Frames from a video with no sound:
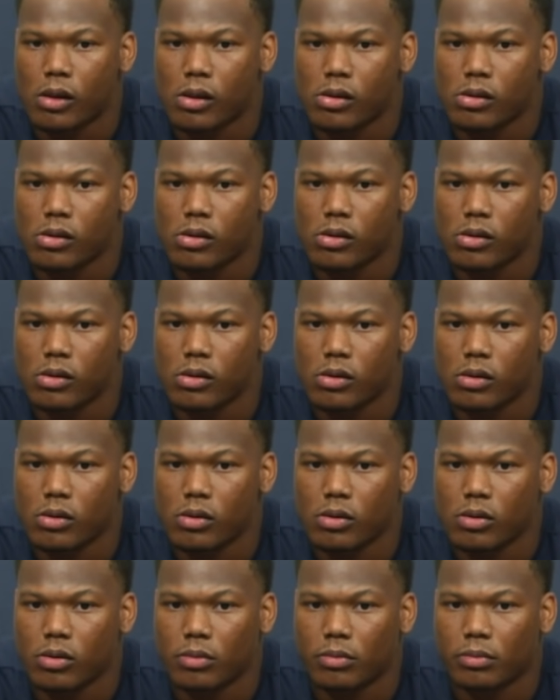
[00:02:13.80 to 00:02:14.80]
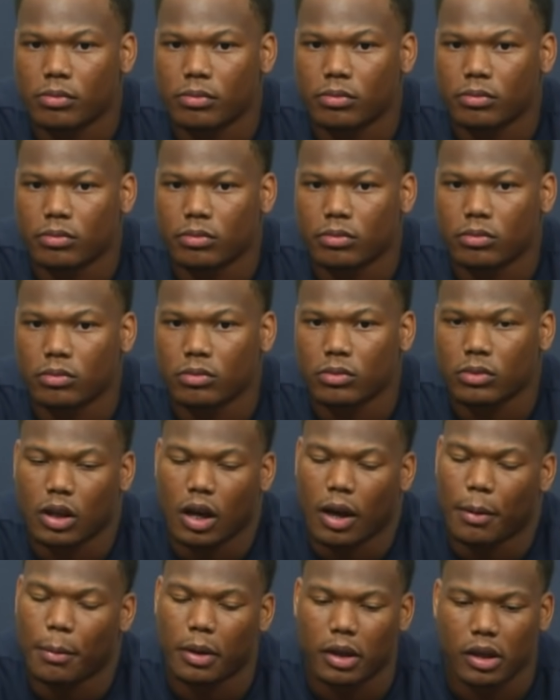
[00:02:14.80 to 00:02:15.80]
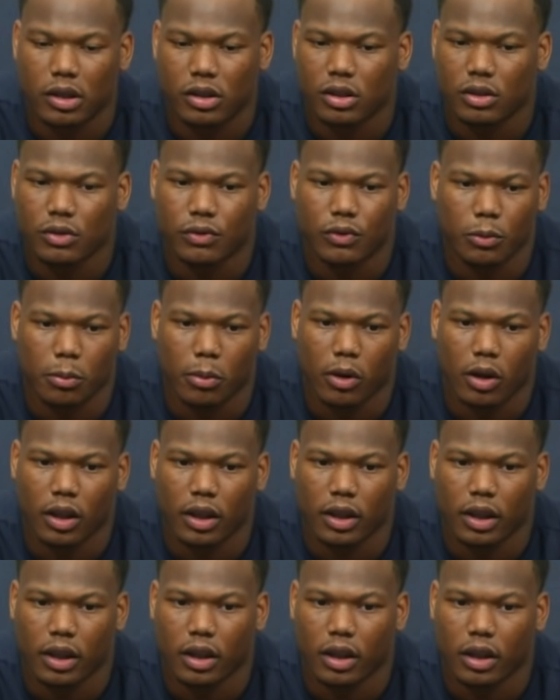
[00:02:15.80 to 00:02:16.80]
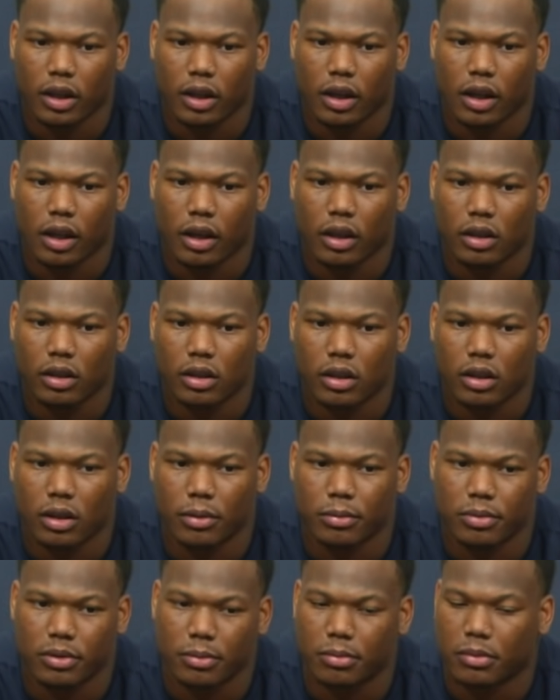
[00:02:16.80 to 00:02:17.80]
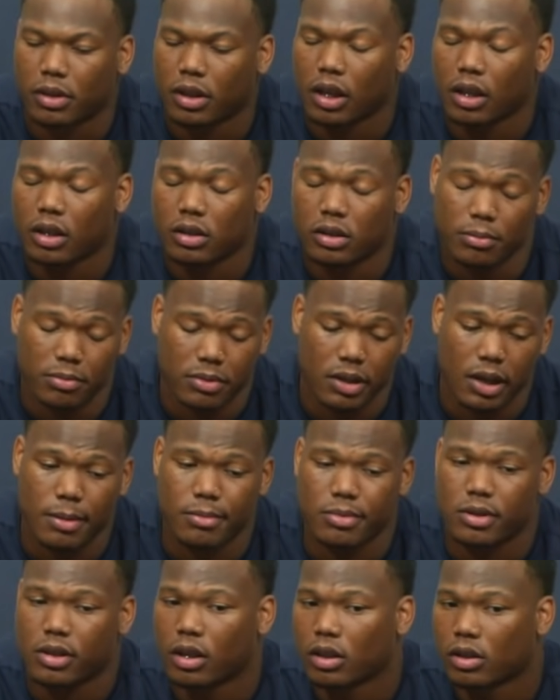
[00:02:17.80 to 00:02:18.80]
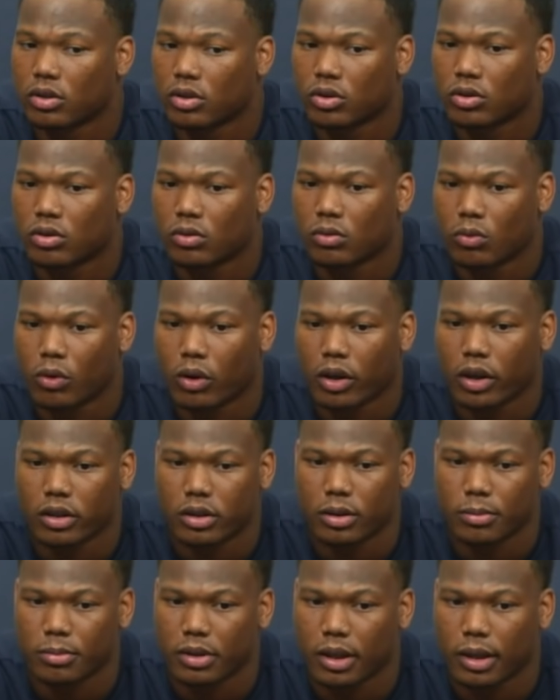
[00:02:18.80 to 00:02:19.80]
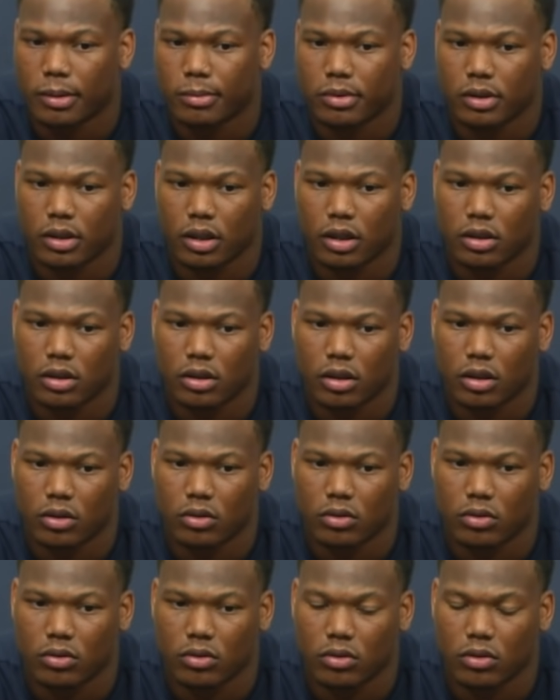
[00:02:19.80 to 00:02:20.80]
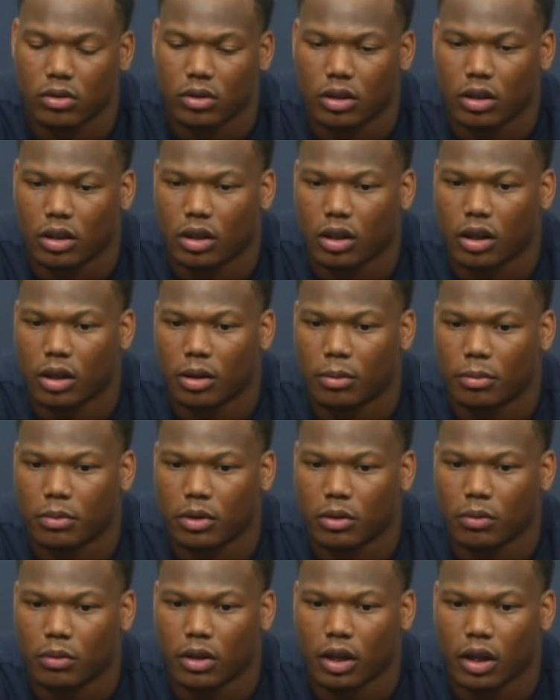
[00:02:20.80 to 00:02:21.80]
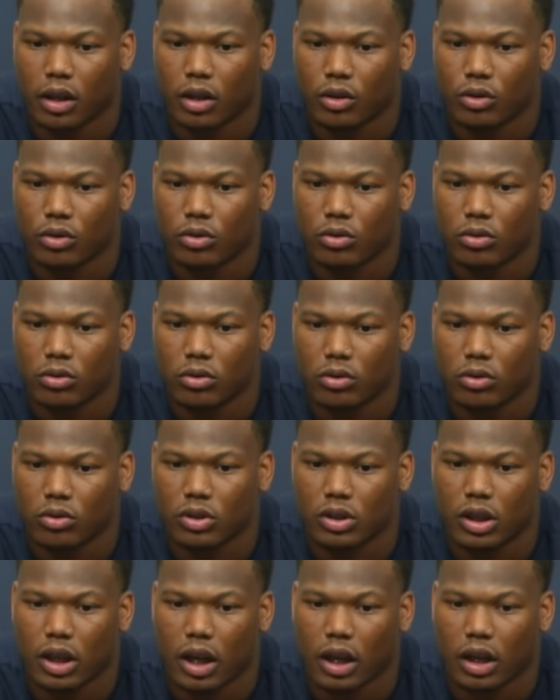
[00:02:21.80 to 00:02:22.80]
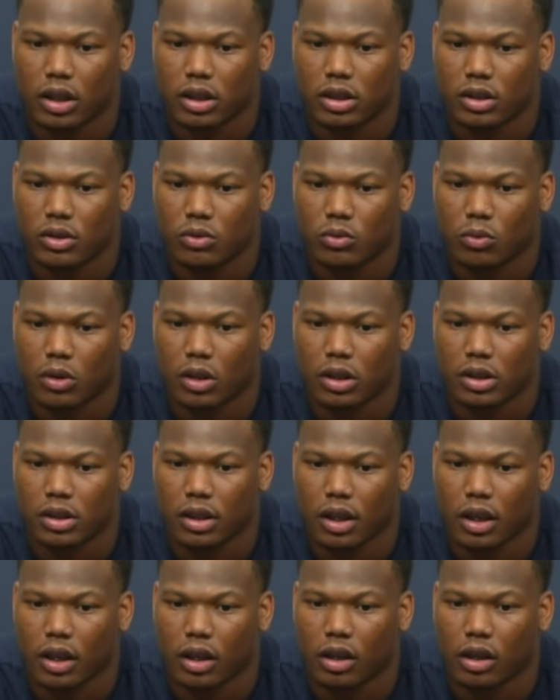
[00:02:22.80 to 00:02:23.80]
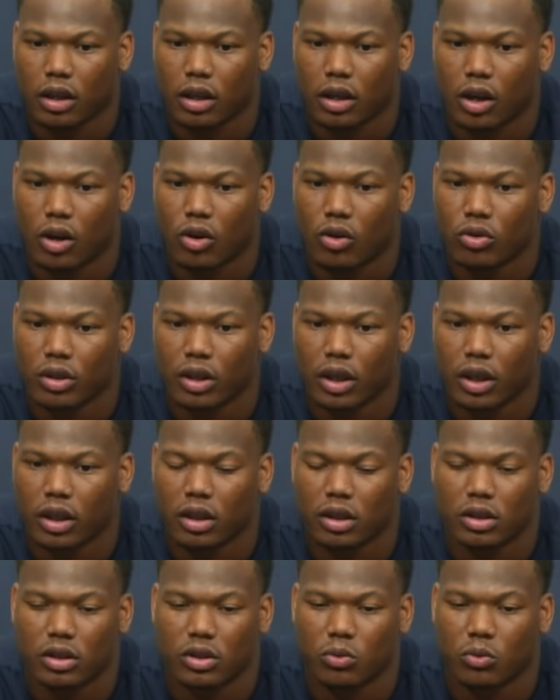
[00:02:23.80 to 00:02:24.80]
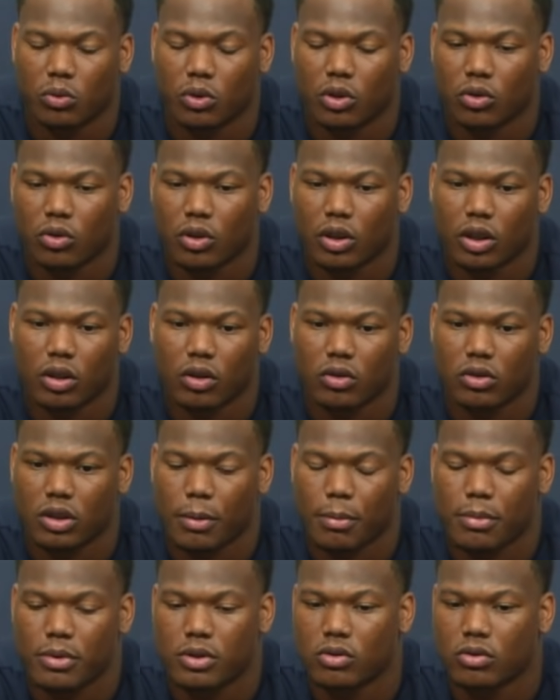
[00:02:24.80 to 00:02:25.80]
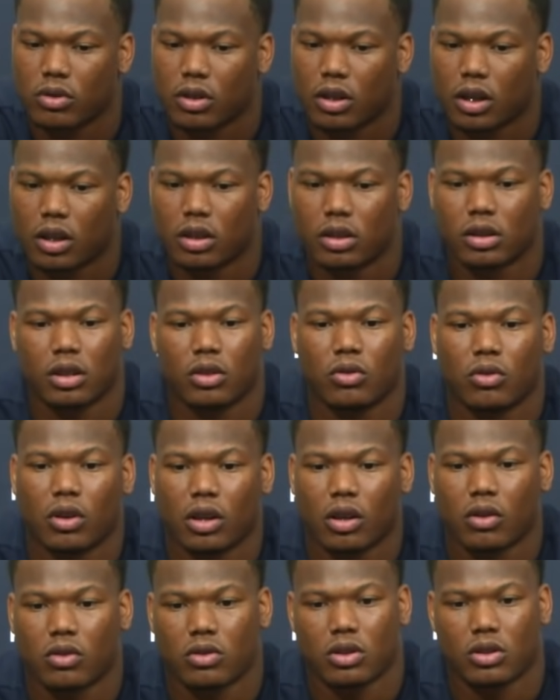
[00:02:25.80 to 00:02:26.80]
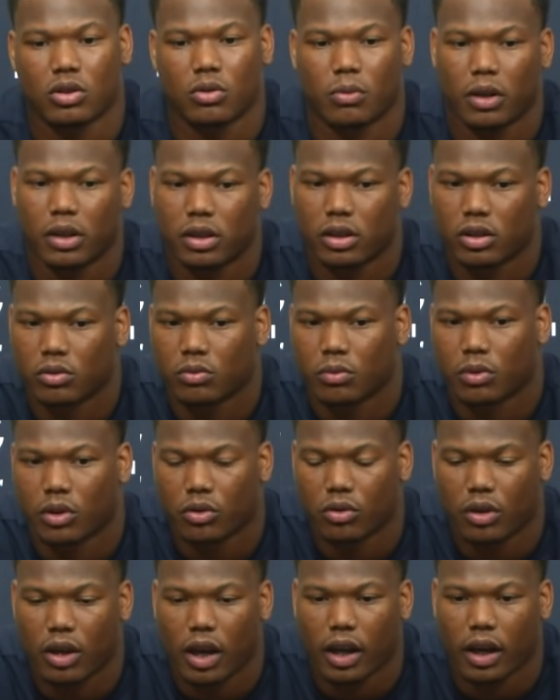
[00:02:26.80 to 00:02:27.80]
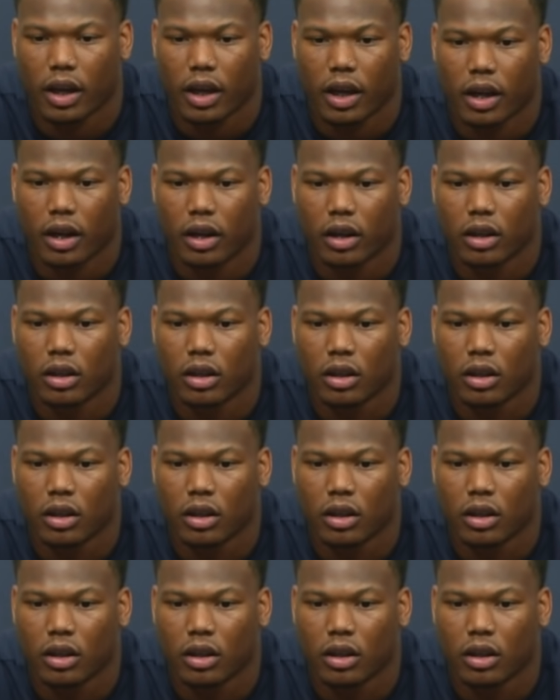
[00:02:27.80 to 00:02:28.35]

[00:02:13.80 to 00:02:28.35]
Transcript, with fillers: Um... I mean, it's just football at the end of the day. Um, sometimes, sometimes things work, sometimes things don't. Um, and when they do, you just kind of just want to stay honed in to when you get those opportunities and you get in those situations where you kind of got to